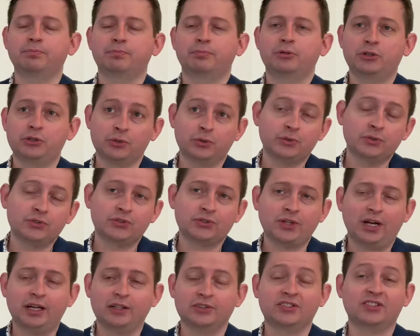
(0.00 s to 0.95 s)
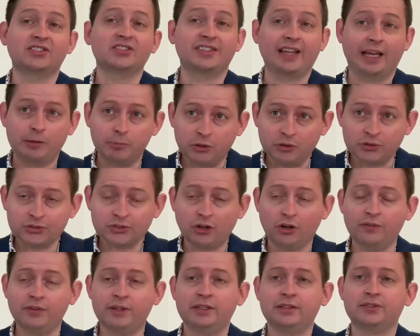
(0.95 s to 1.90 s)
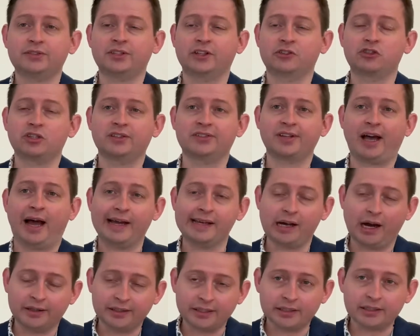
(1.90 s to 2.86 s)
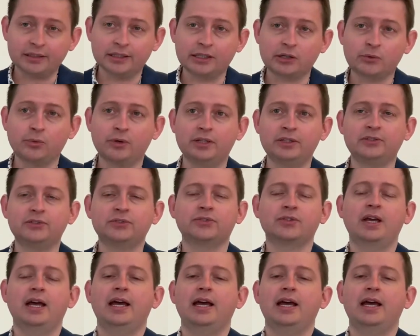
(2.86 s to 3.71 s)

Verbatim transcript: produce uh, sustainable solvents such as ionic liquids